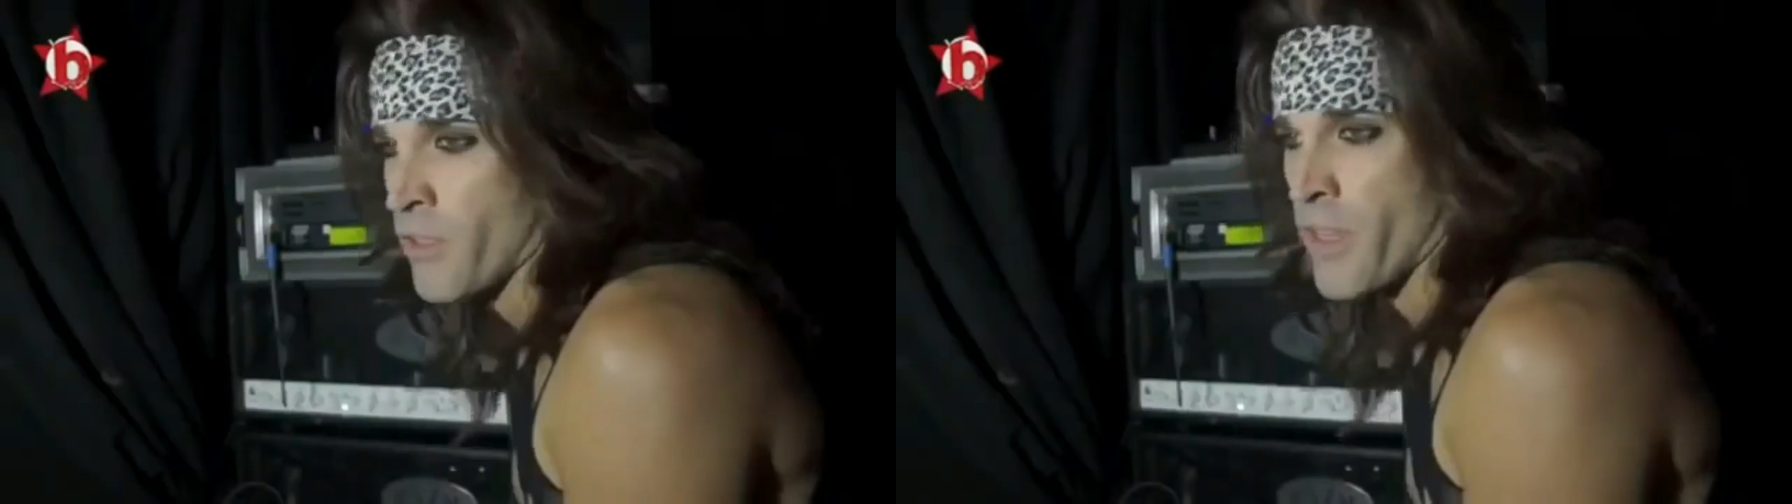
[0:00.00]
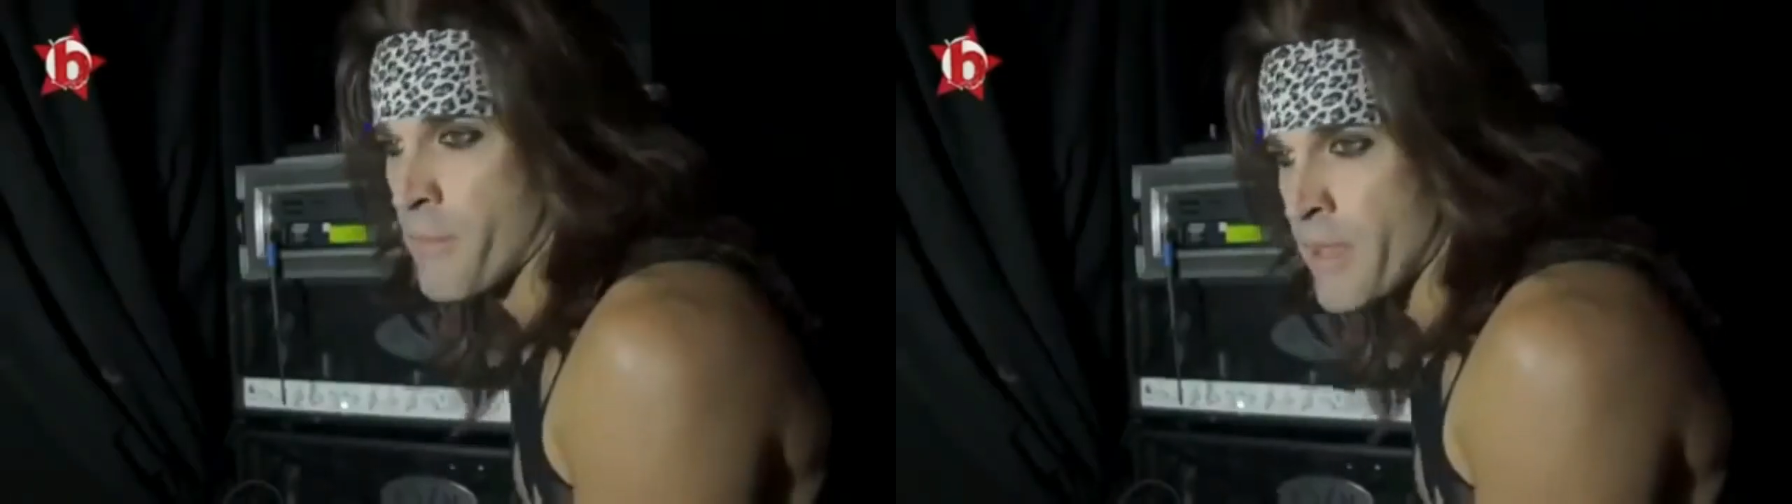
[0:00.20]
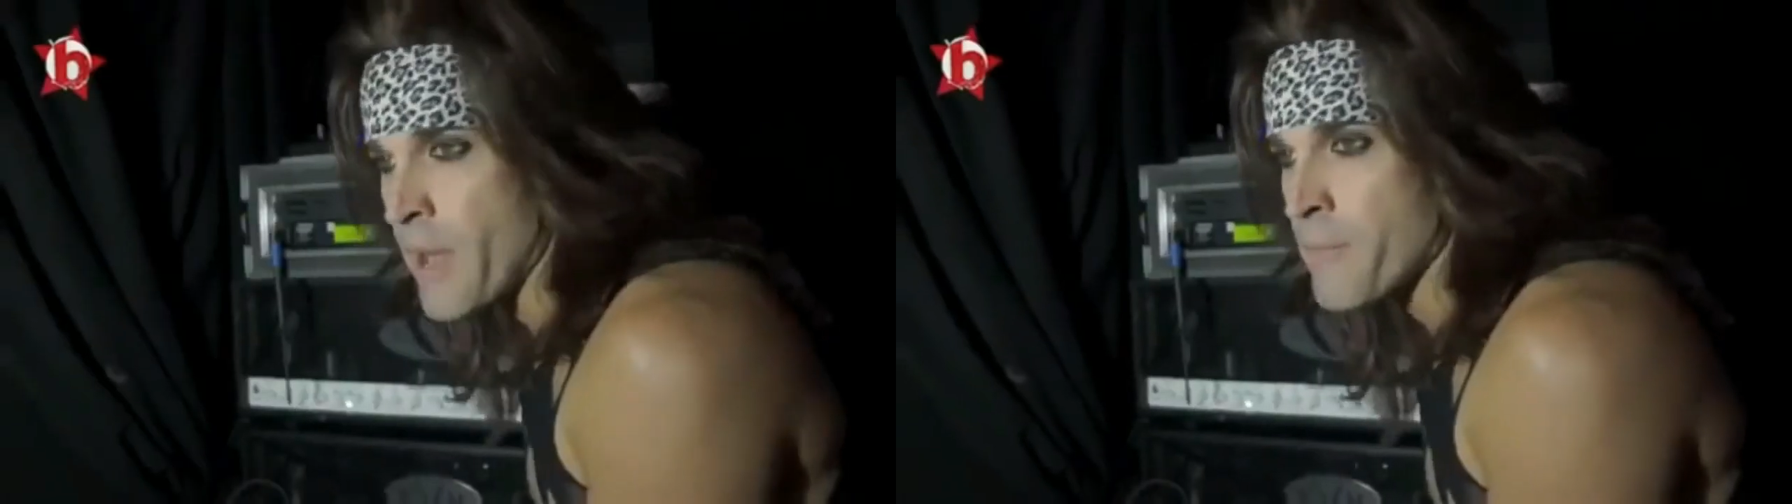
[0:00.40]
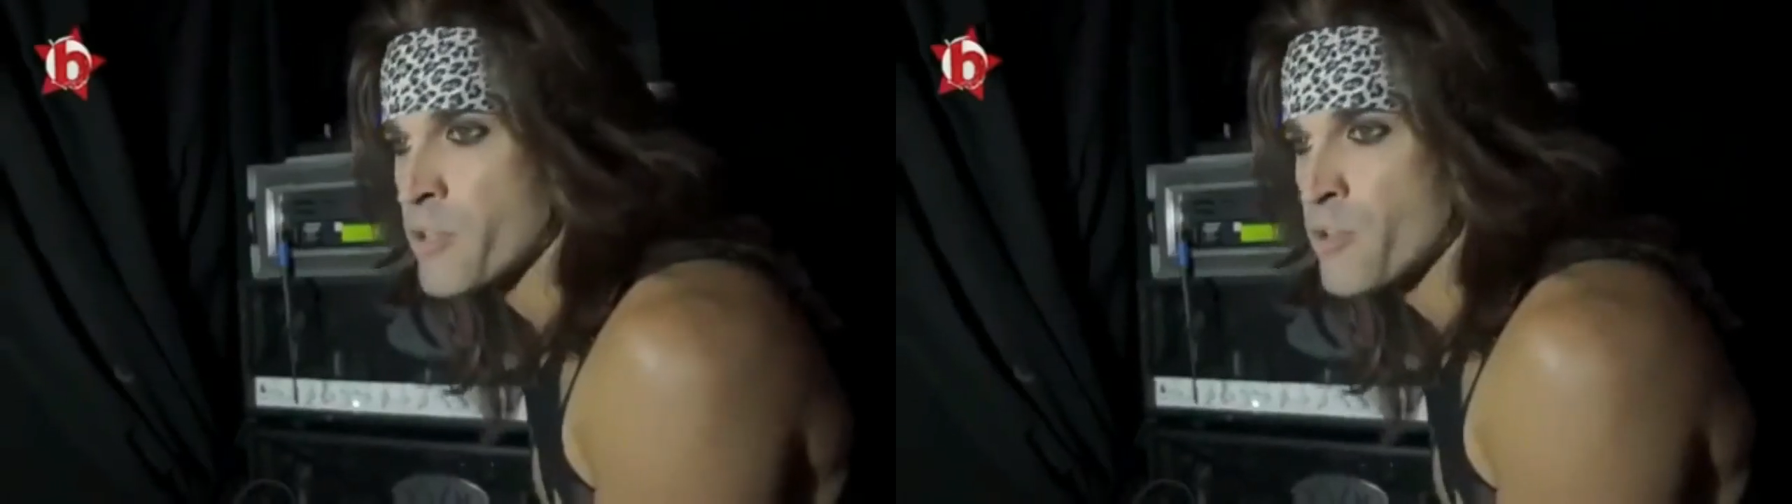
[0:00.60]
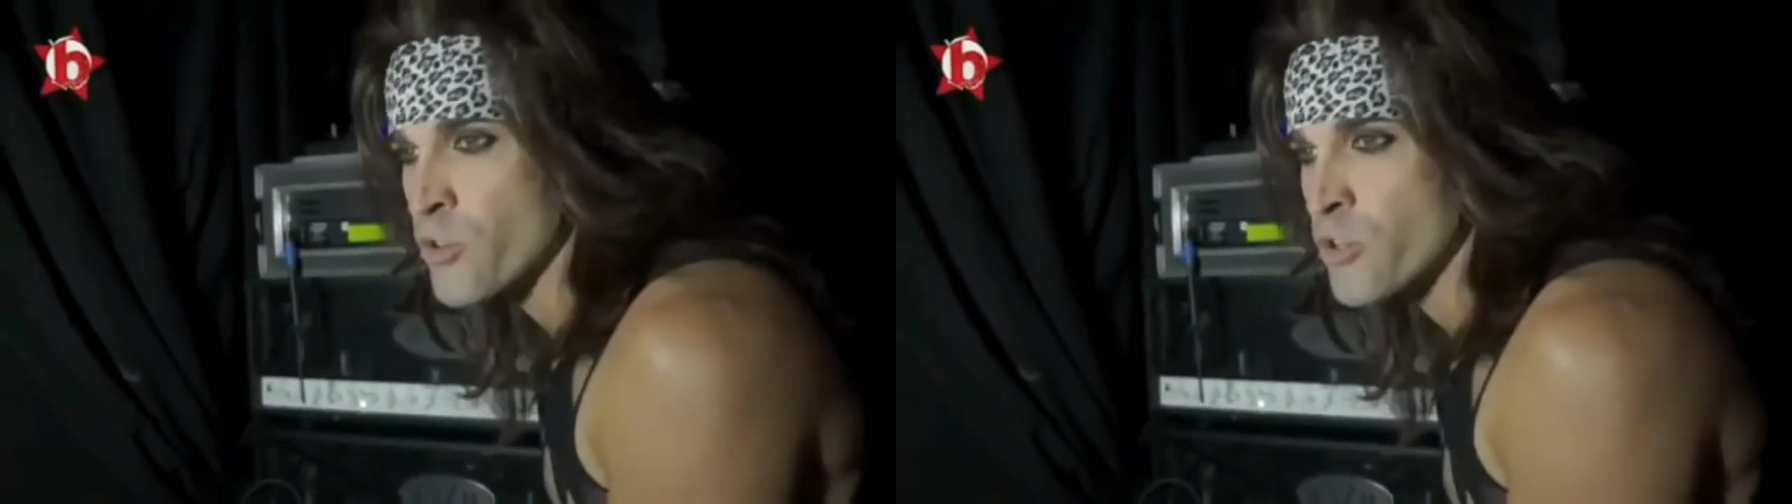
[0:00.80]
Although that may
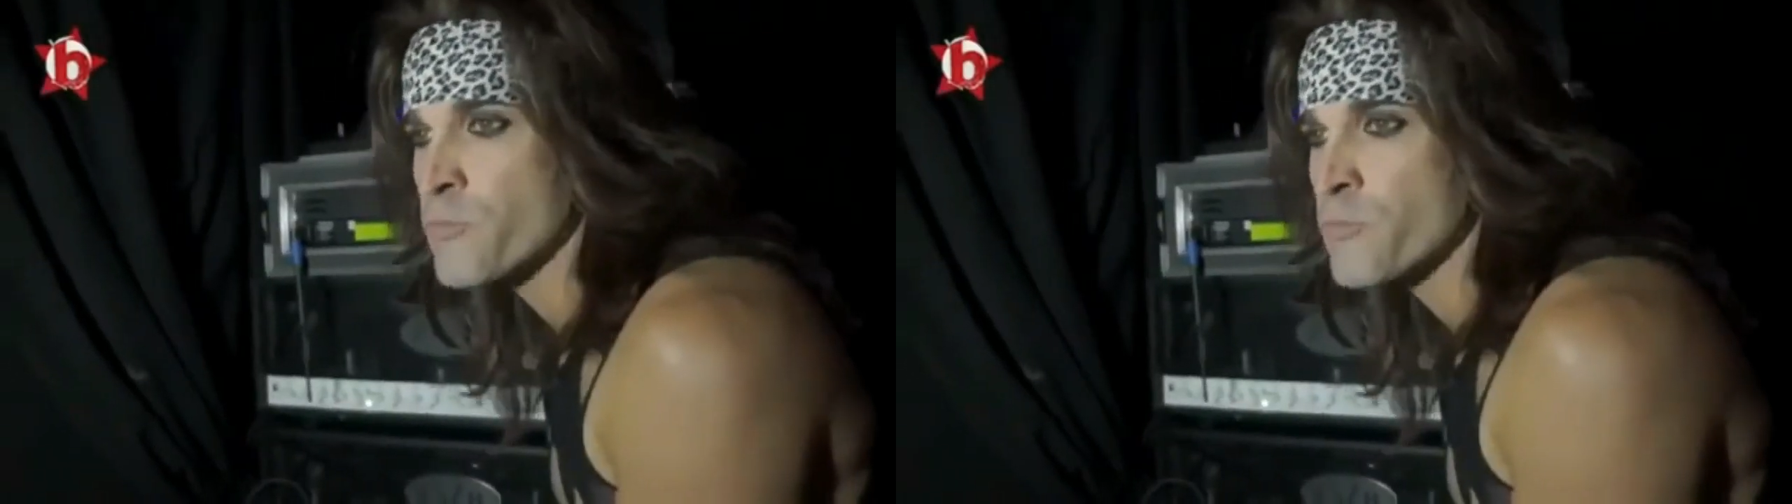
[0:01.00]
not be true.